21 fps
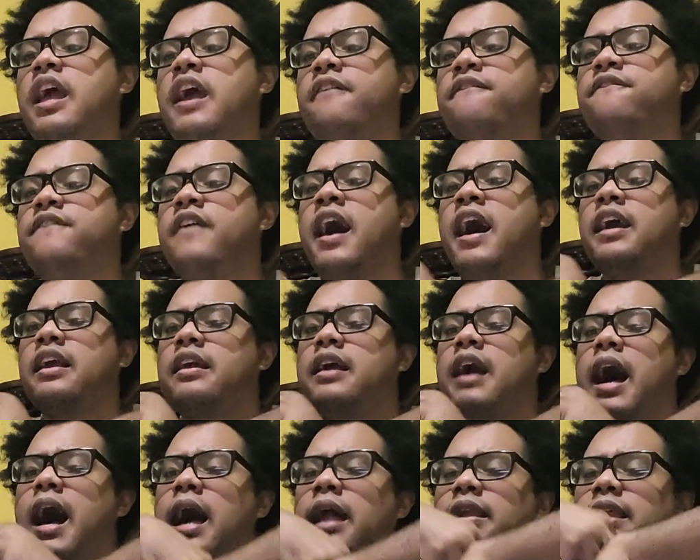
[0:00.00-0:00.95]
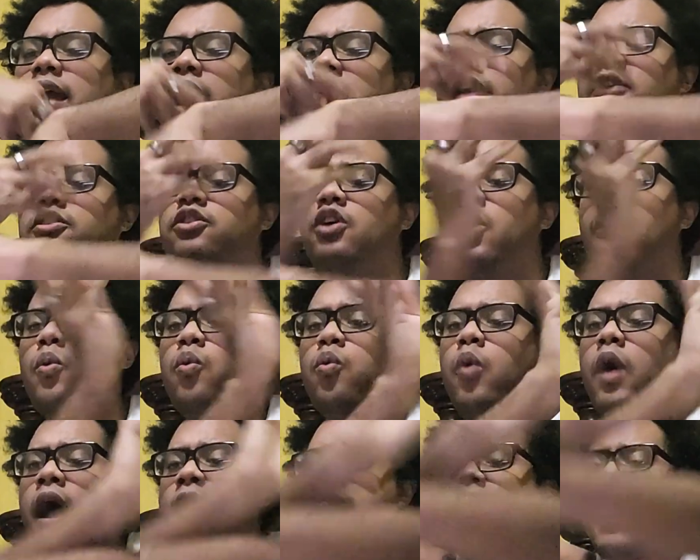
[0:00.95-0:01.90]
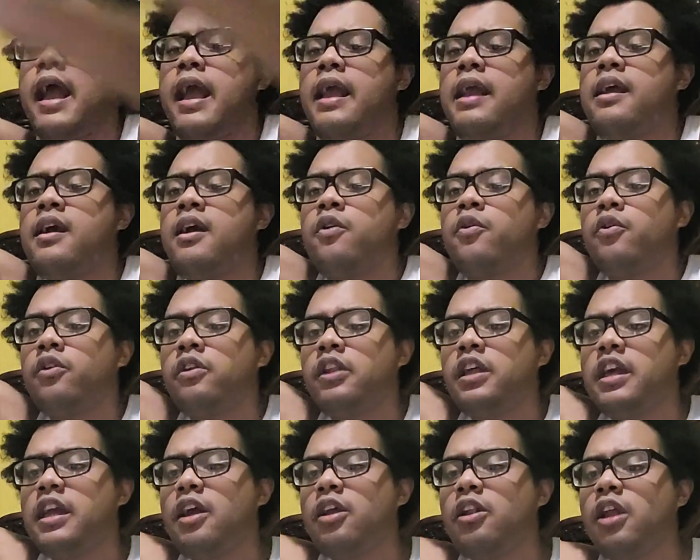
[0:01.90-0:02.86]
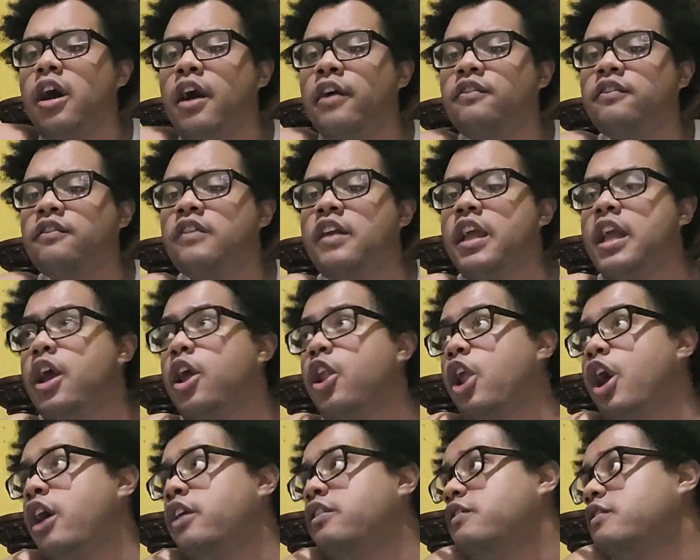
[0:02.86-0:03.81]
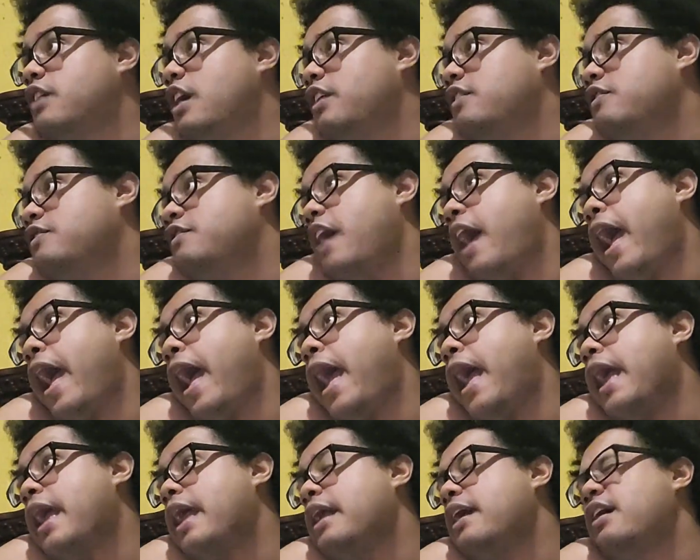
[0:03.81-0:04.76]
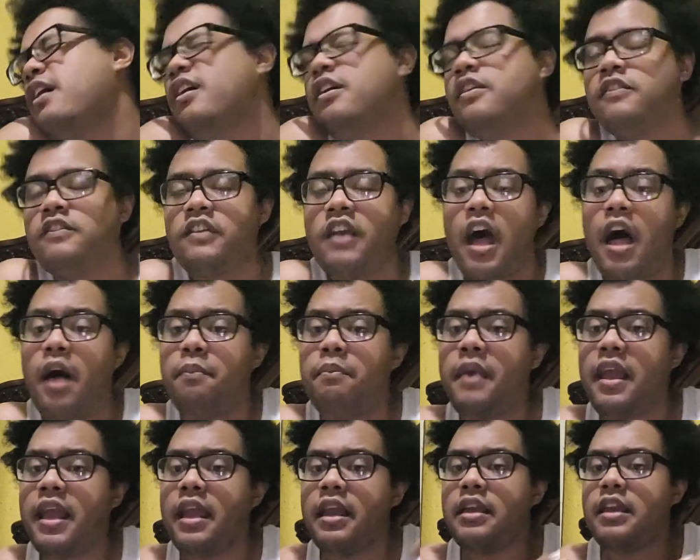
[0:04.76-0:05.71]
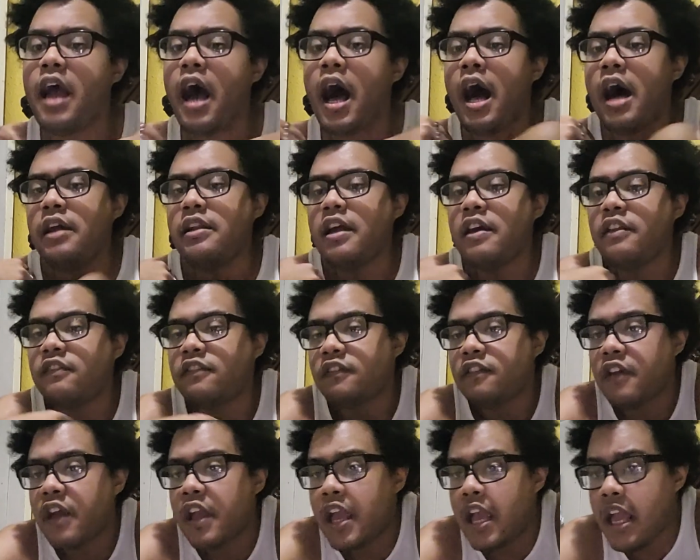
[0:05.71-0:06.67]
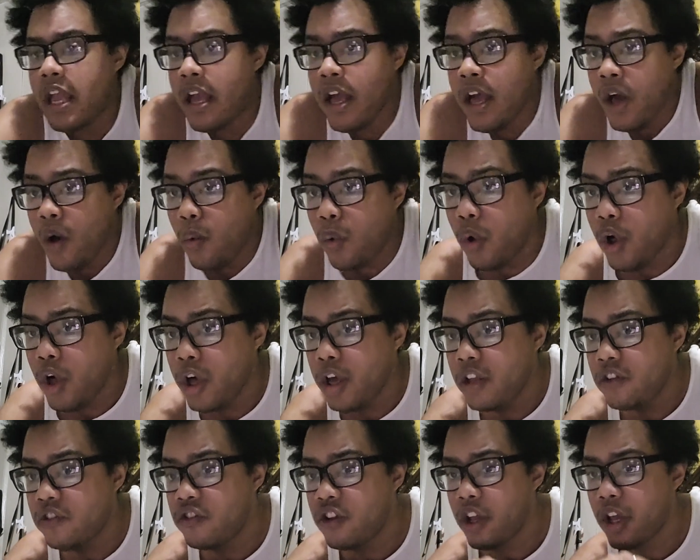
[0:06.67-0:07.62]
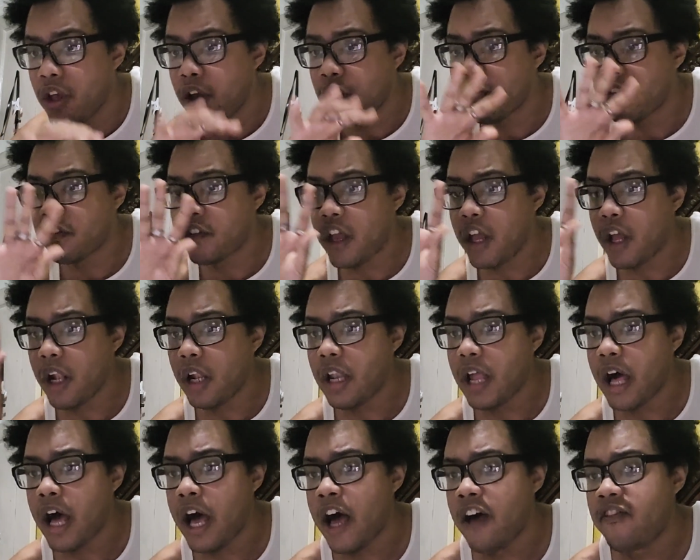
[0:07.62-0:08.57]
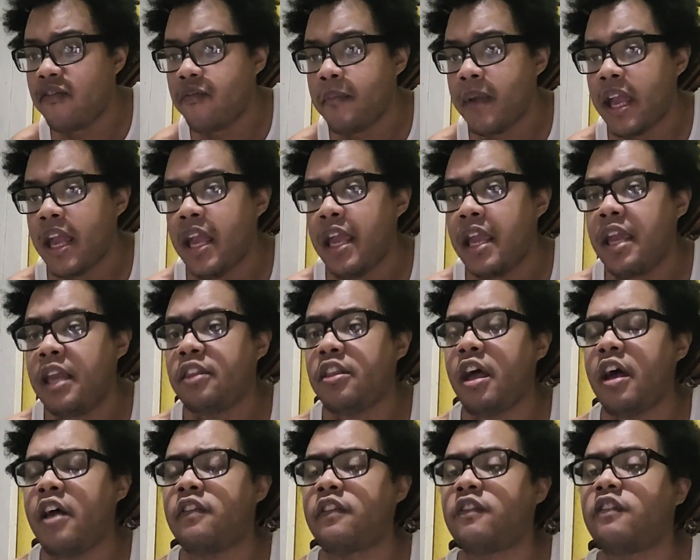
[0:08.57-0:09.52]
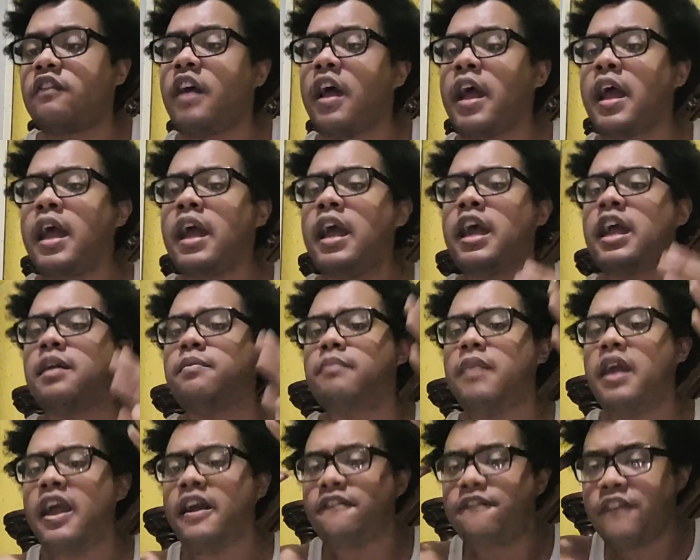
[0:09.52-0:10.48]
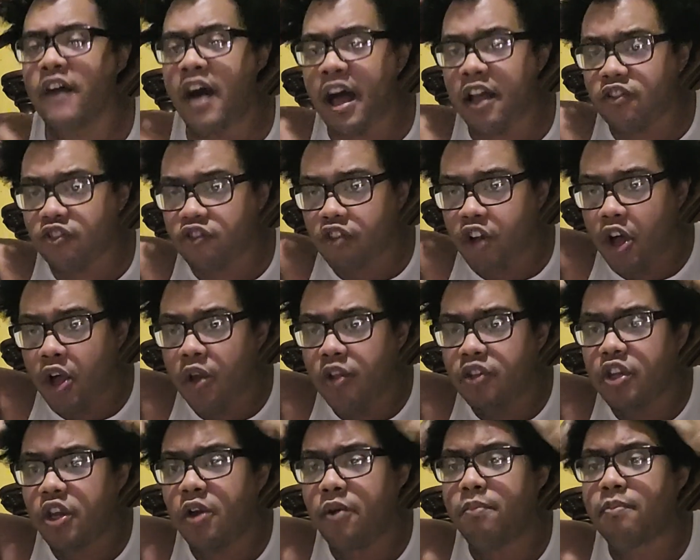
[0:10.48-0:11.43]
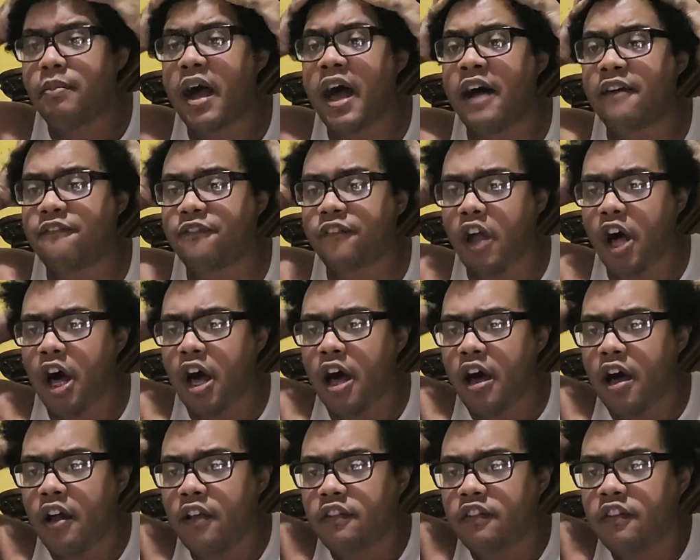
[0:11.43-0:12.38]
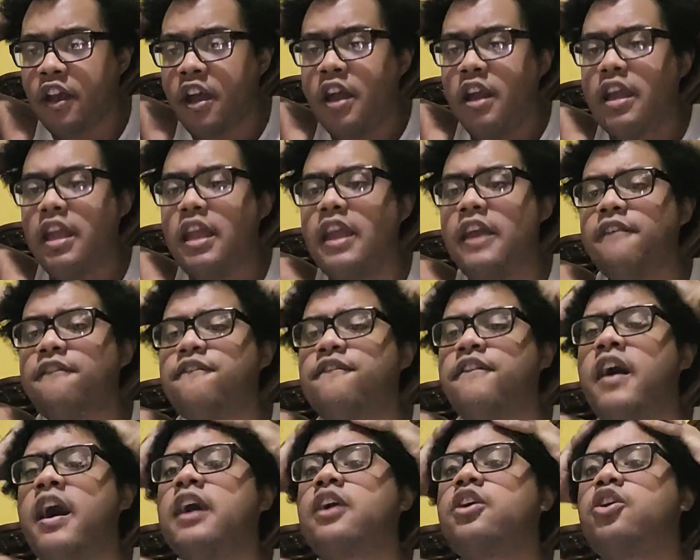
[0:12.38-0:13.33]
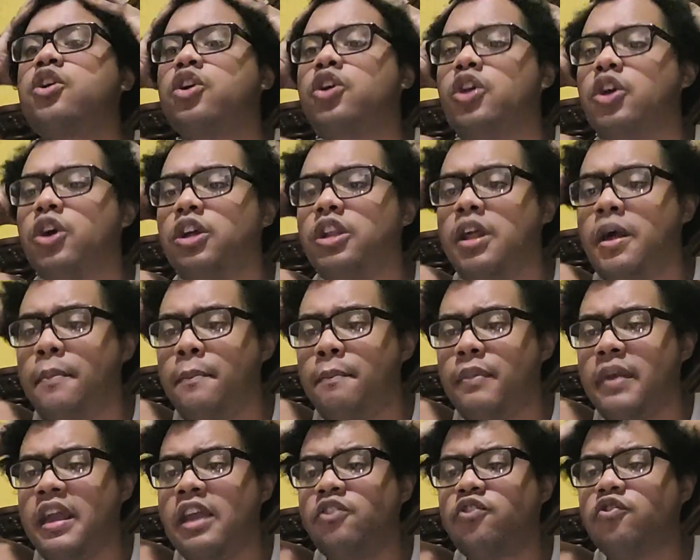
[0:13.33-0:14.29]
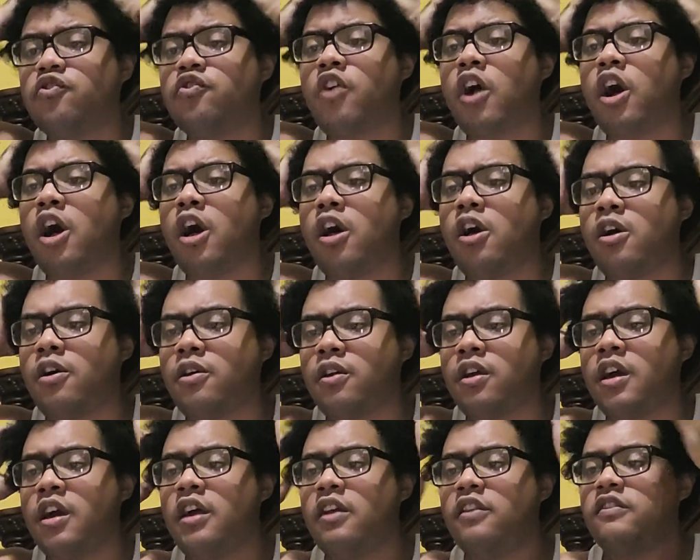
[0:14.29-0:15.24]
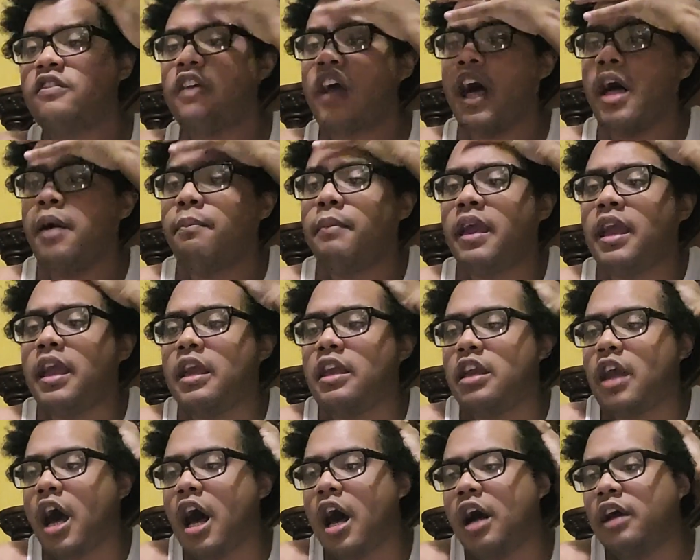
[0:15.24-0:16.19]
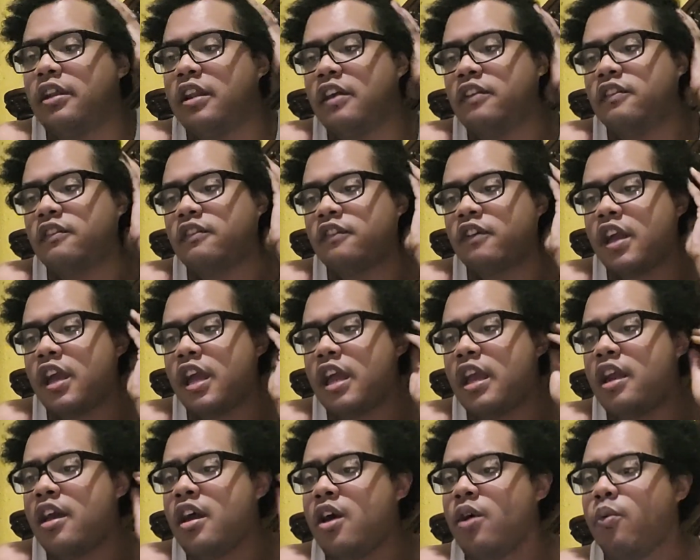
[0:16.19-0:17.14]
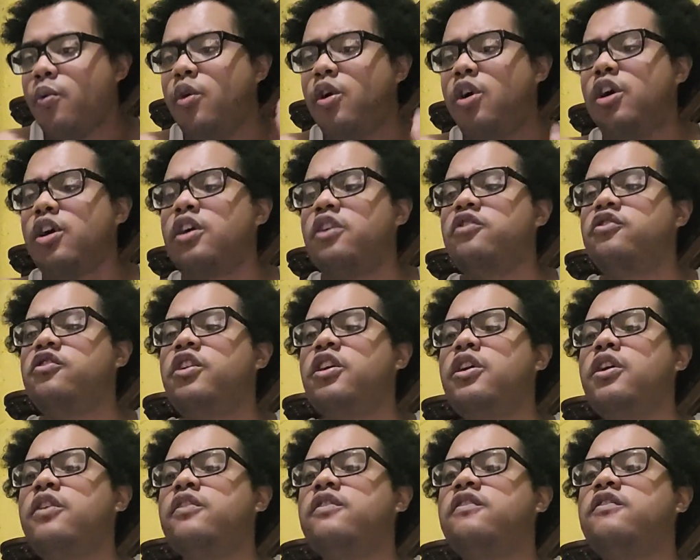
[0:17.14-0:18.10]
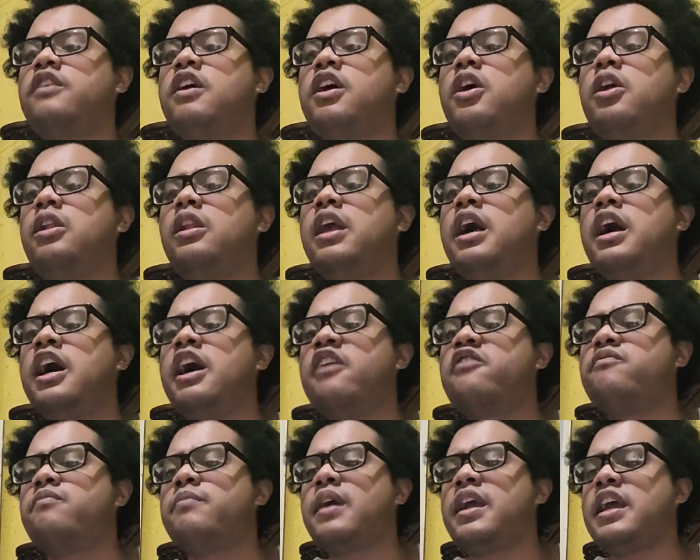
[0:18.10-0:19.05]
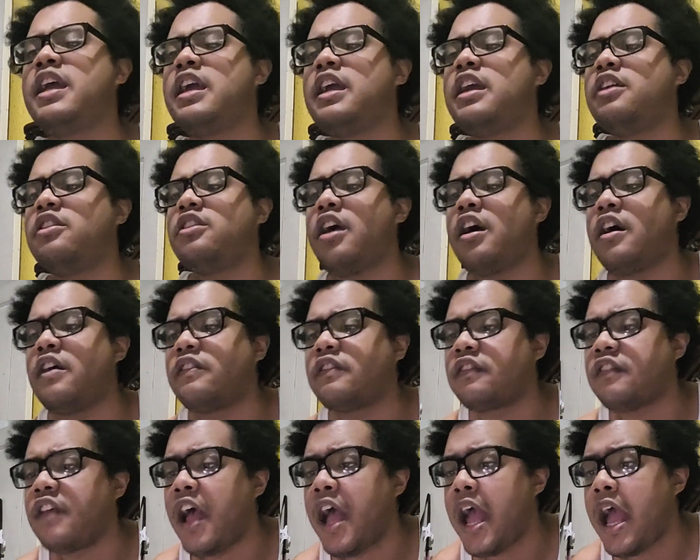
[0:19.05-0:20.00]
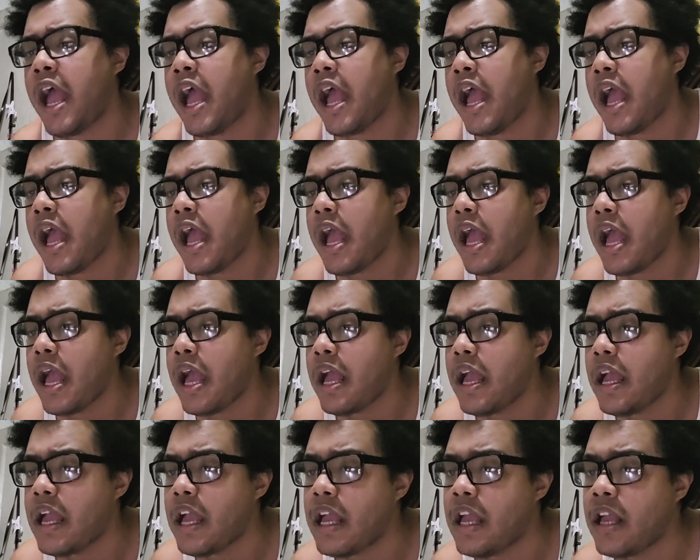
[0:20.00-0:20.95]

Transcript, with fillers: If I got locked away, only lost it on today. Tell me honestly, would you still love me the same? If I showed you my flaws, if I couldn't be strong. Tell me honestly, would you still love me the same?